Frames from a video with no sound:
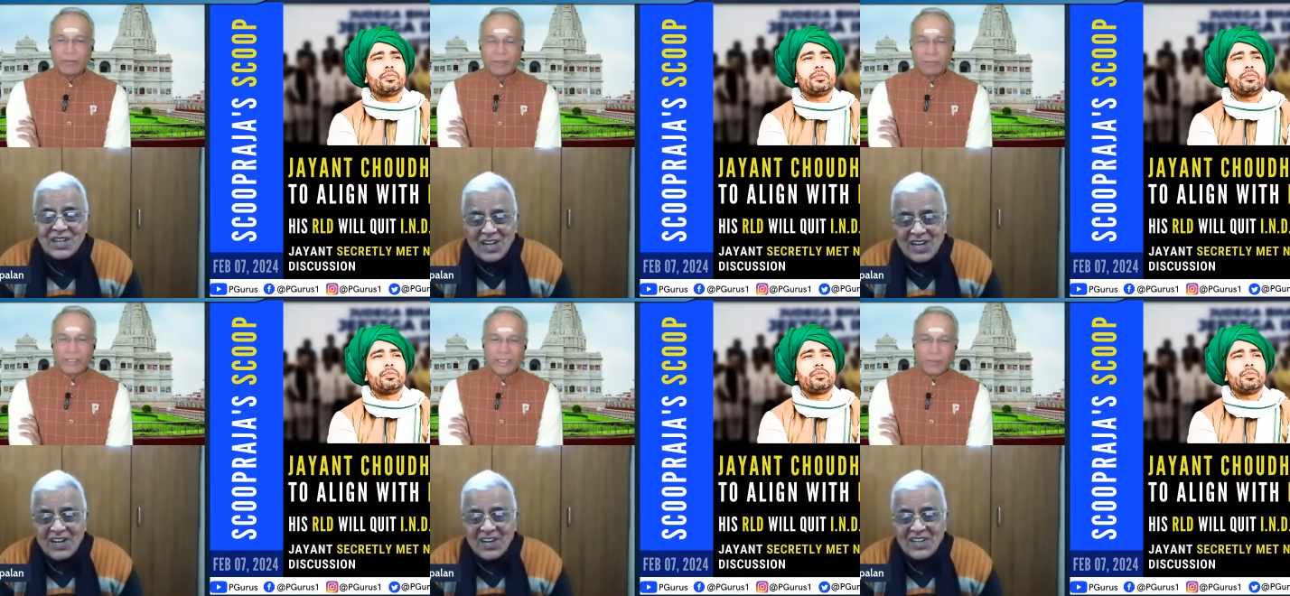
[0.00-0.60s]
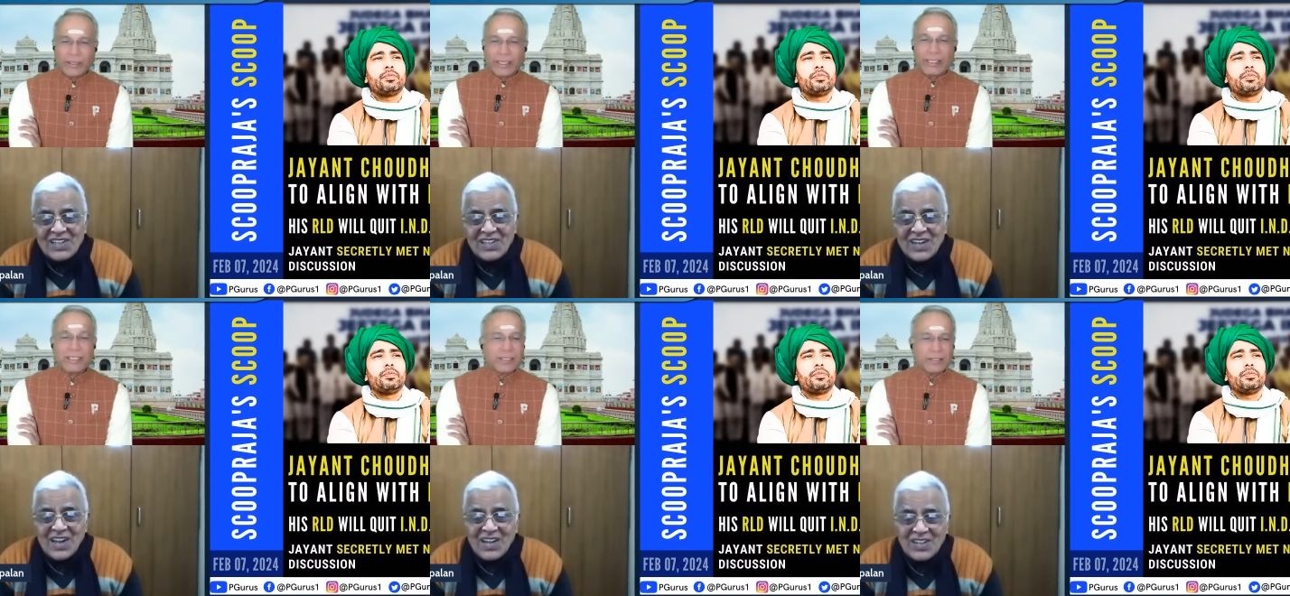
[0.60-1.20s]
Speaker 1: with BJP. So
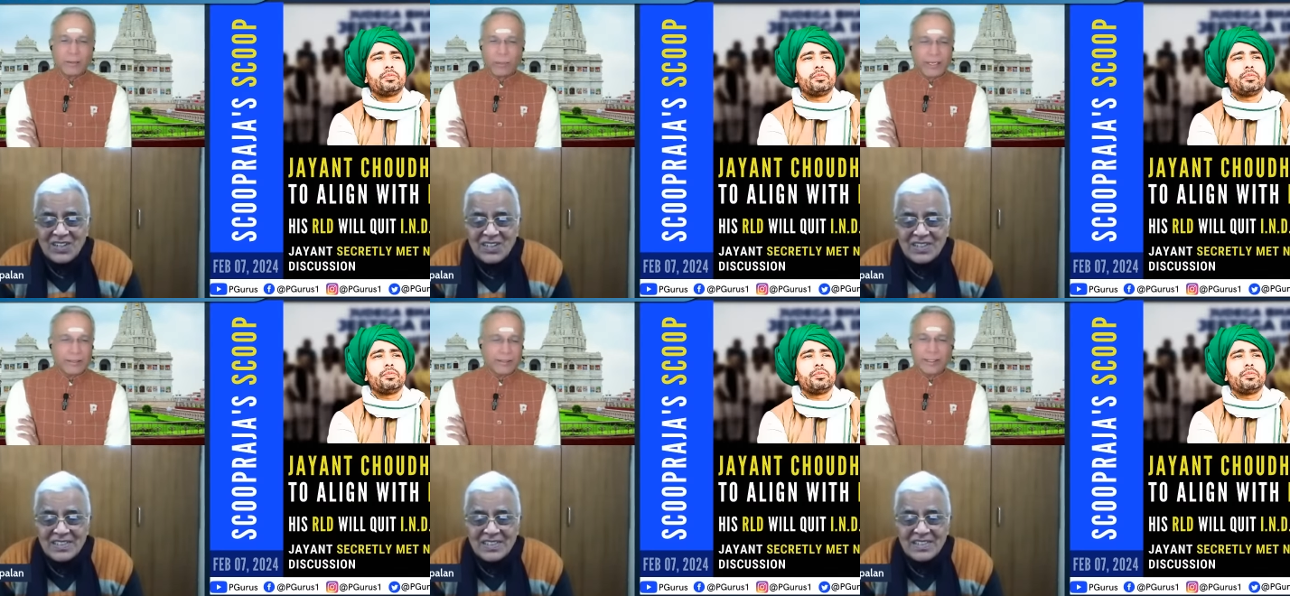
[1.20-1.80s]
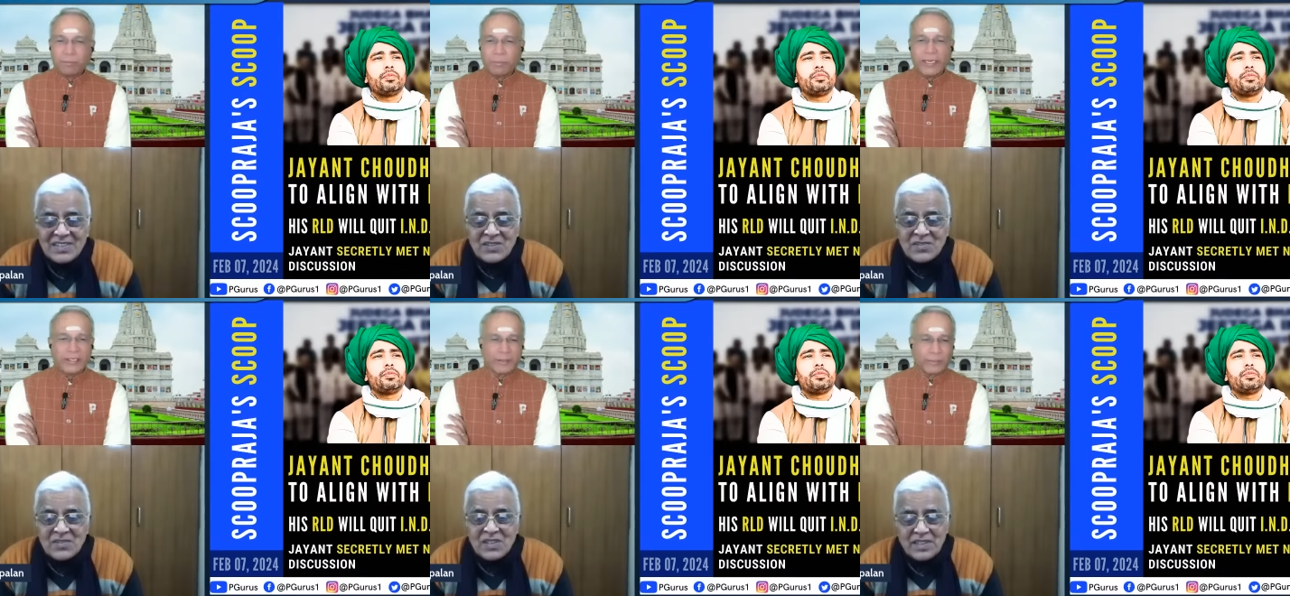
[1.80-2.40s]
this is a surprise,
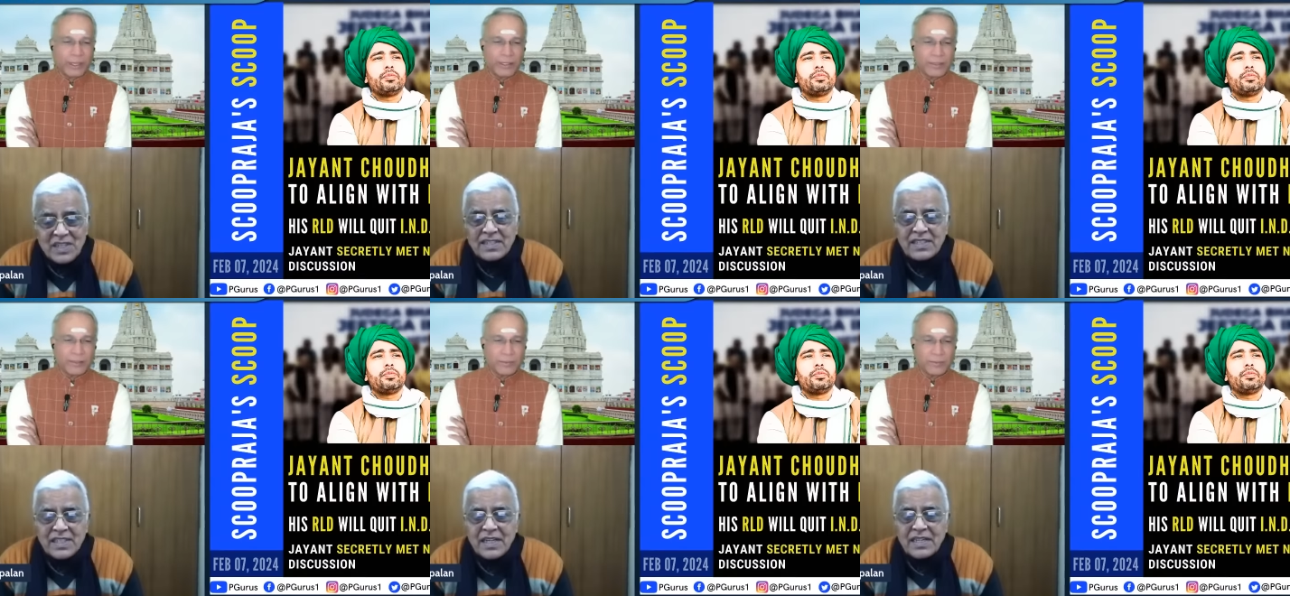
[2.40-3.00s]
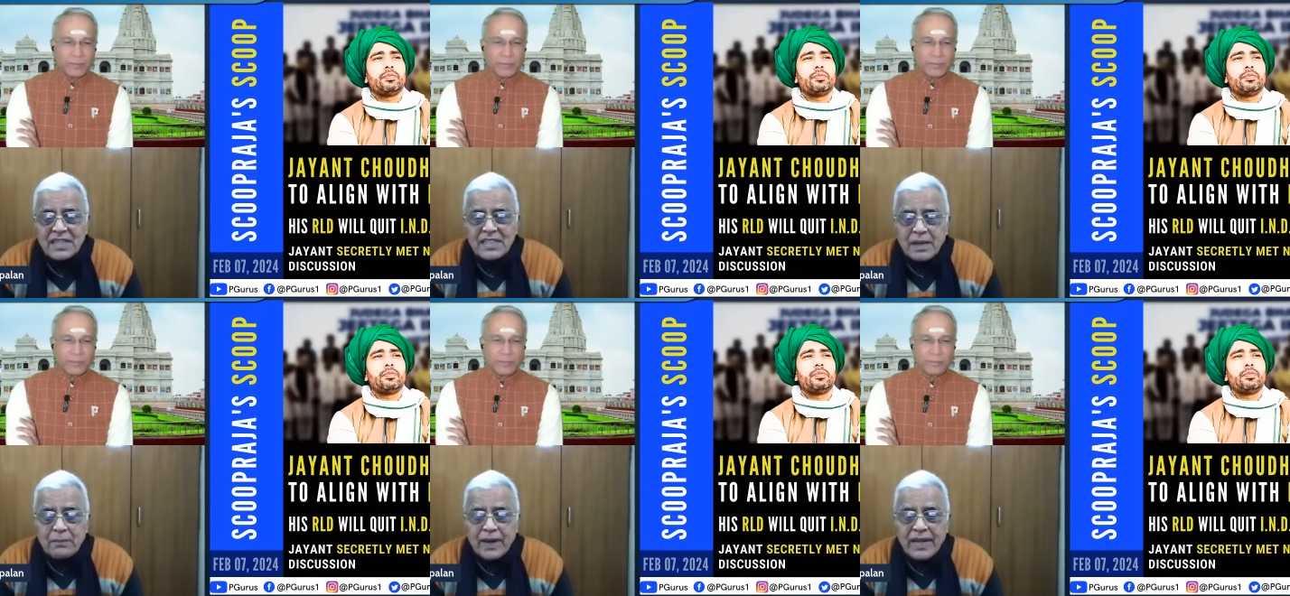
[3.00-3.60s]
complete surprise. This
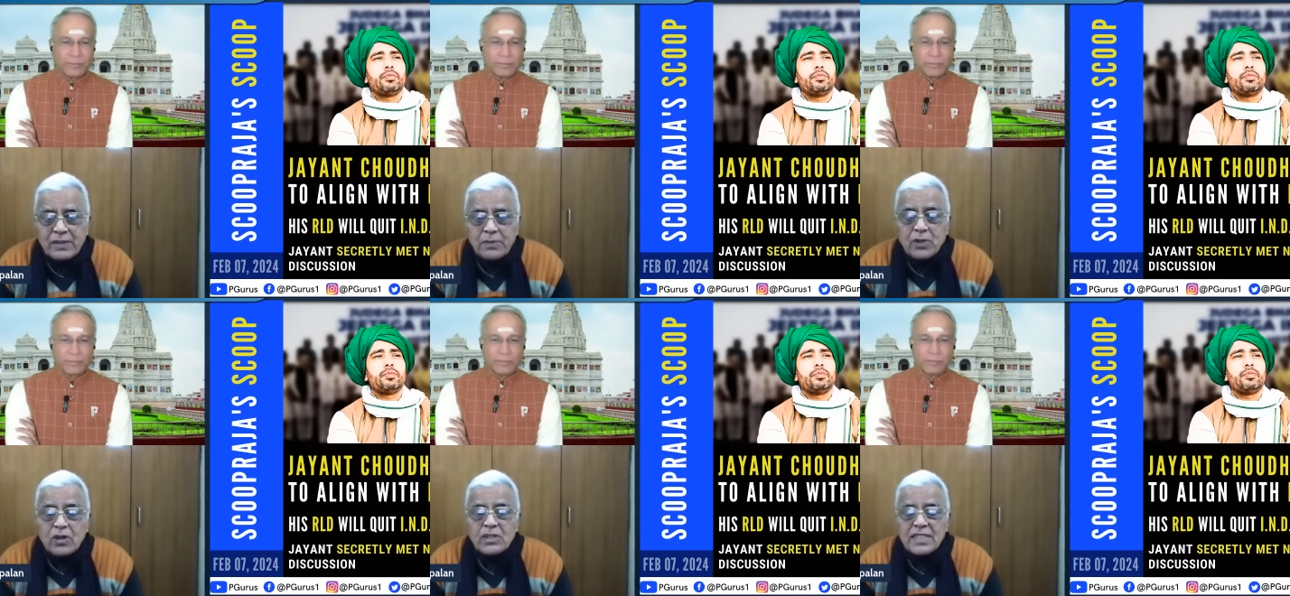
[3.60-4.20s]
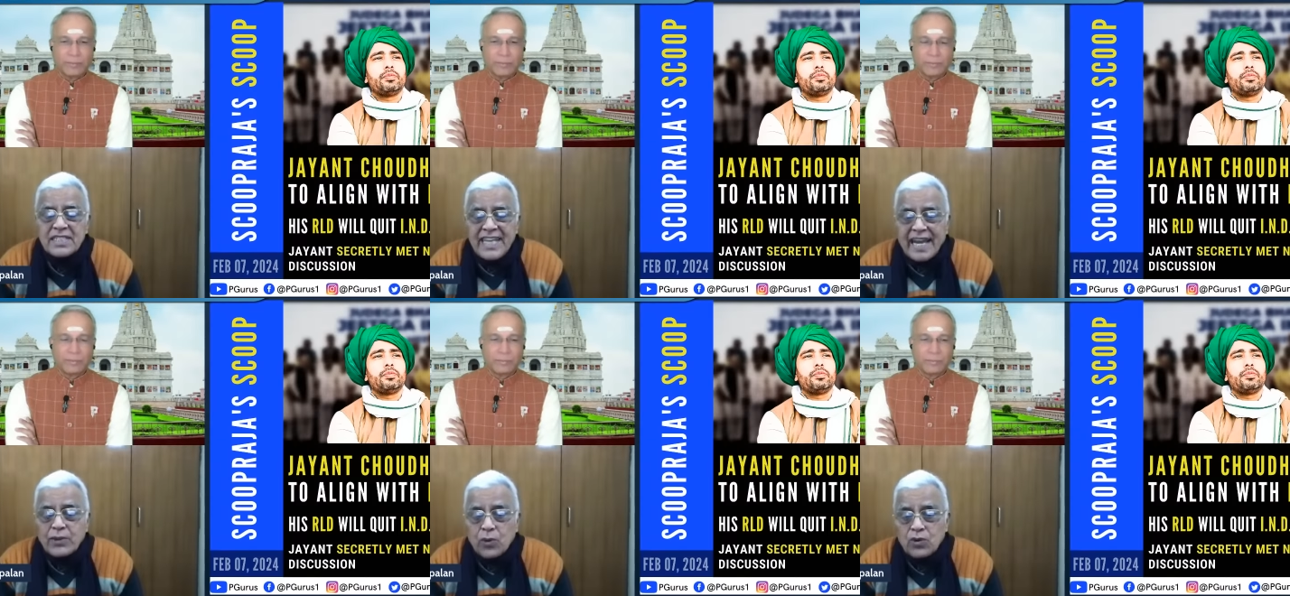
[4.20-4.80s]
Speaker 2: surprise because the
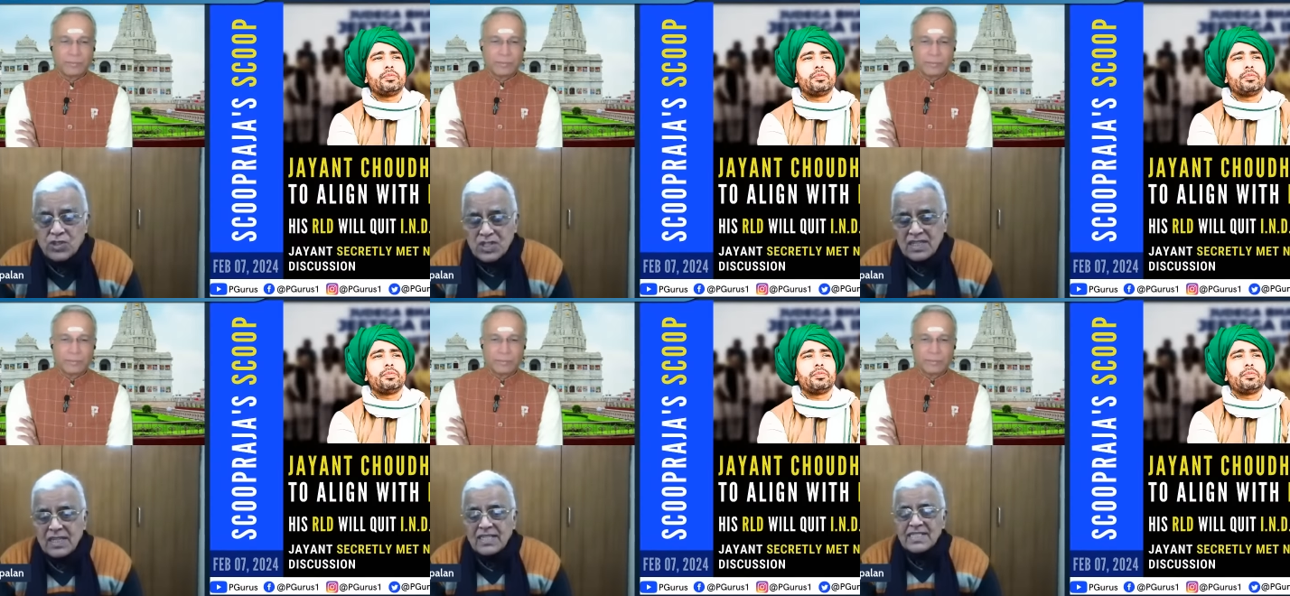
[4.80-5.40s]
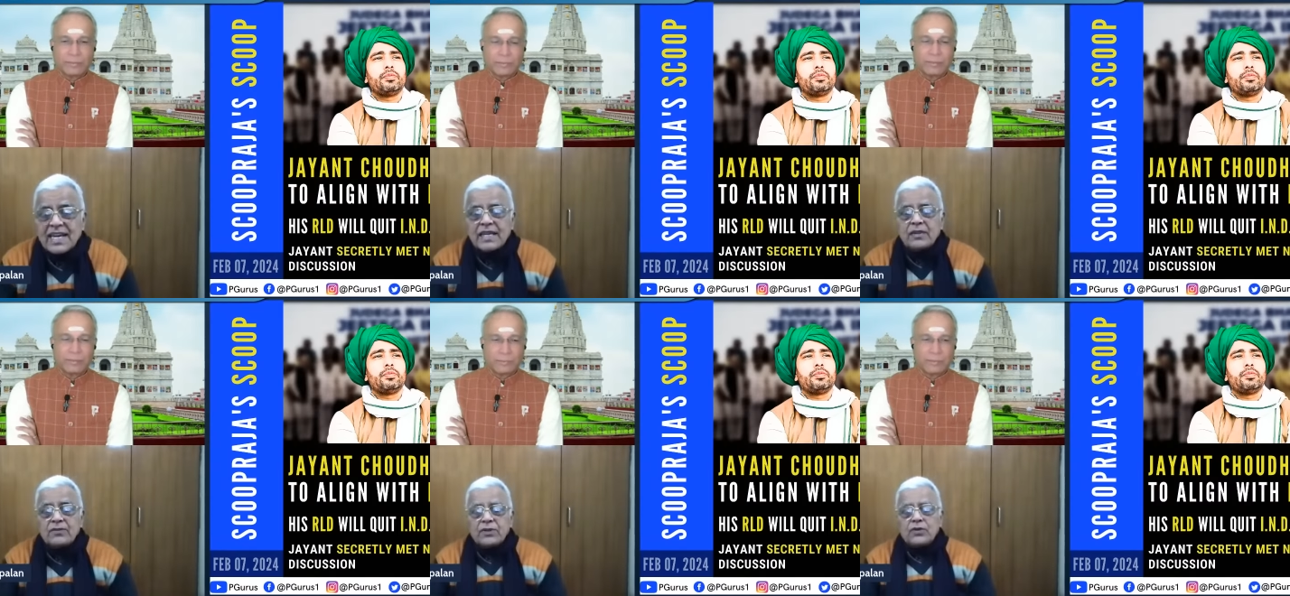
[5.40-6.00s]
Jat votes. Sir,
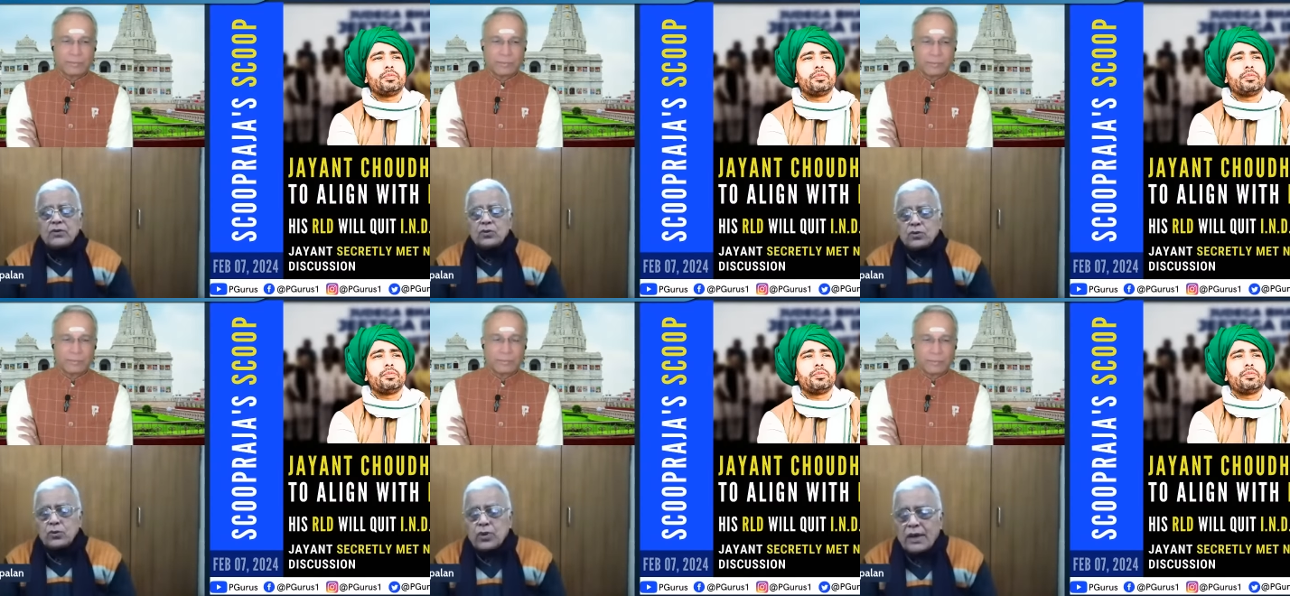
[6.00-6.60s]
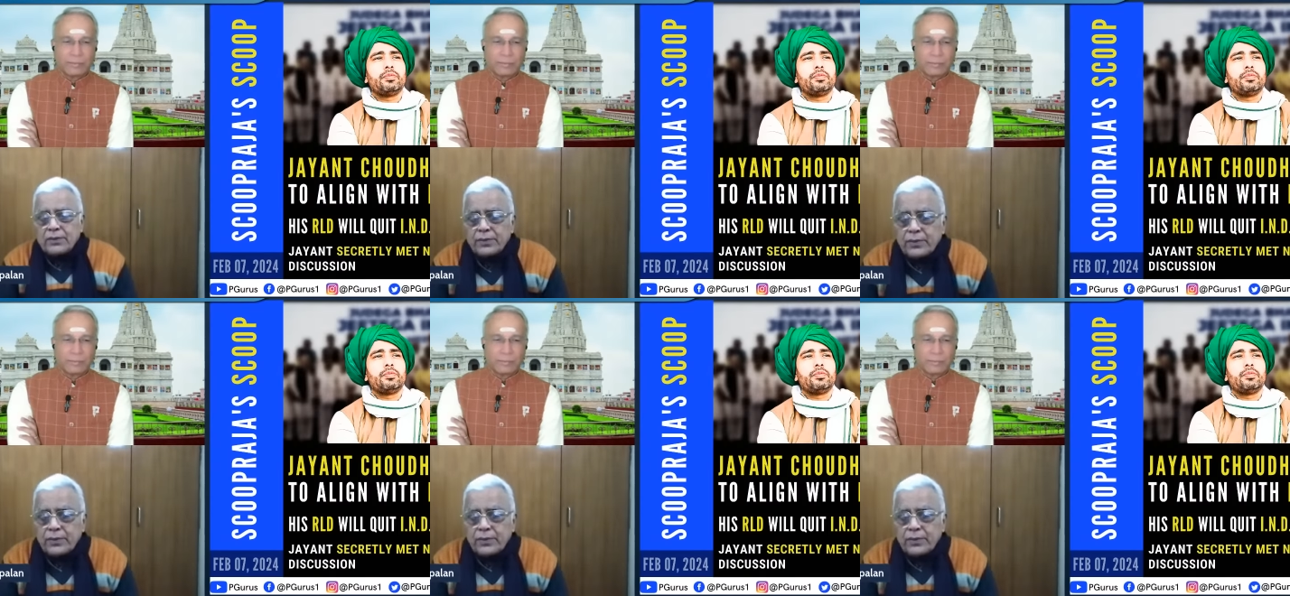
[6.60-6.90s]
you, you, you have